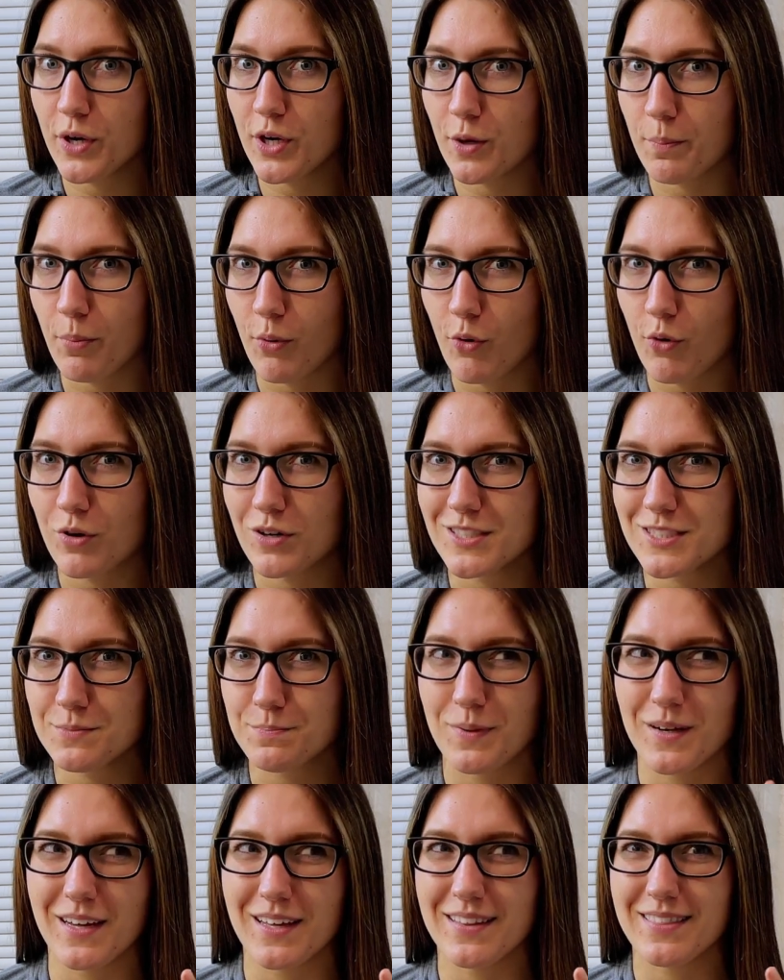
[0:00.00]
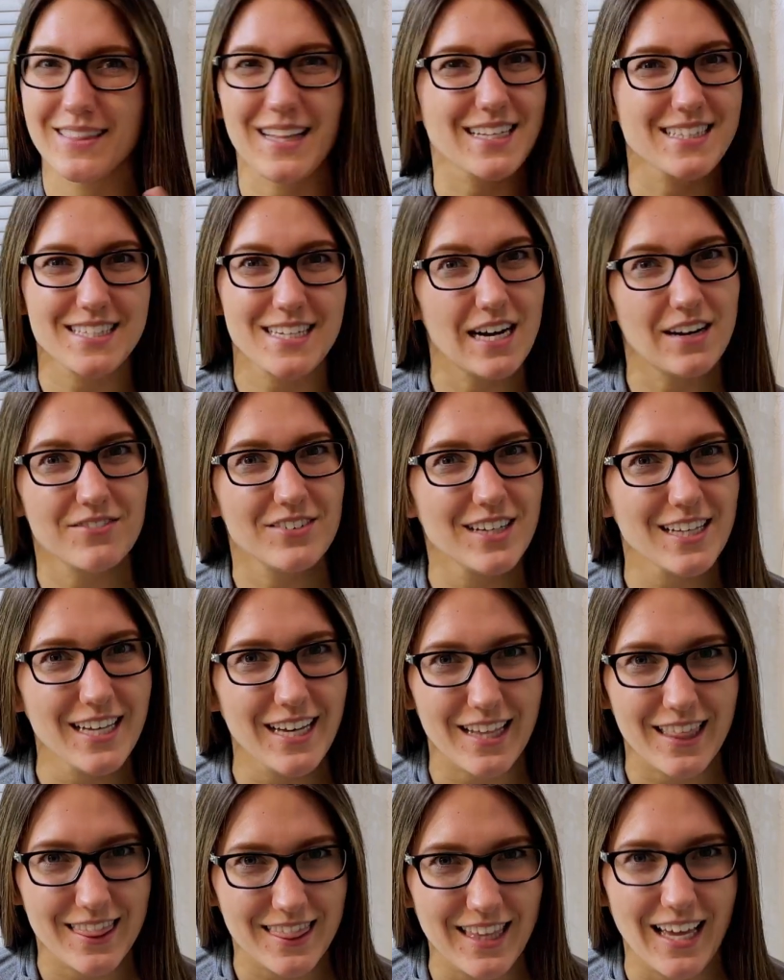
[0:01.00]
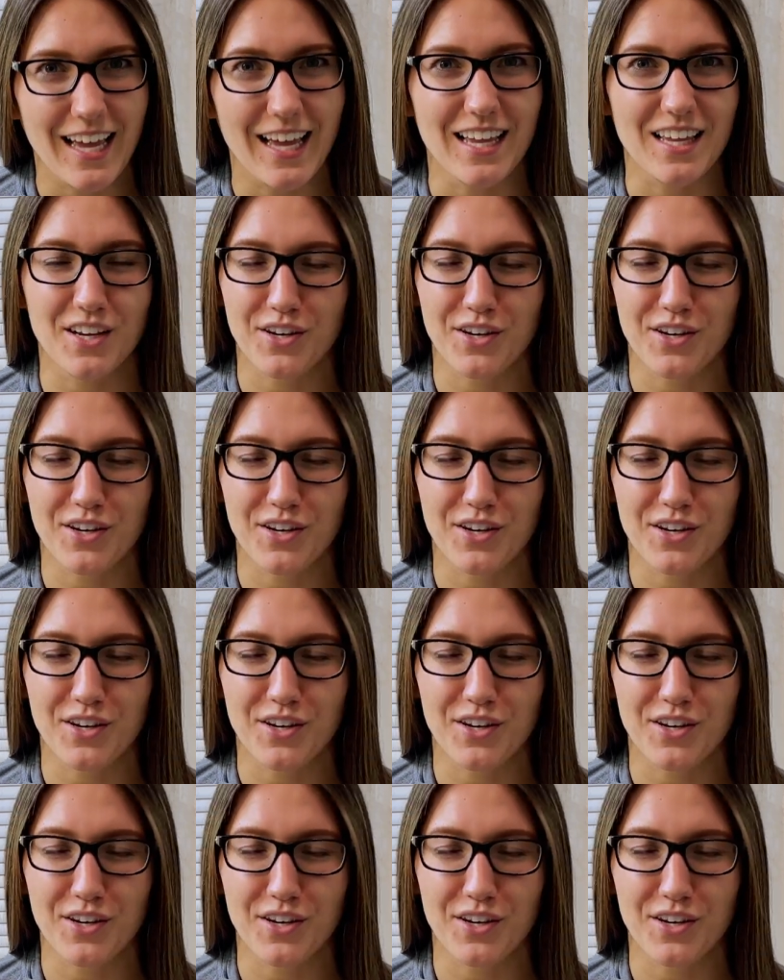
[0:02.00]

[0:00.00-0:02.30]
your pores, but that's not really a thing.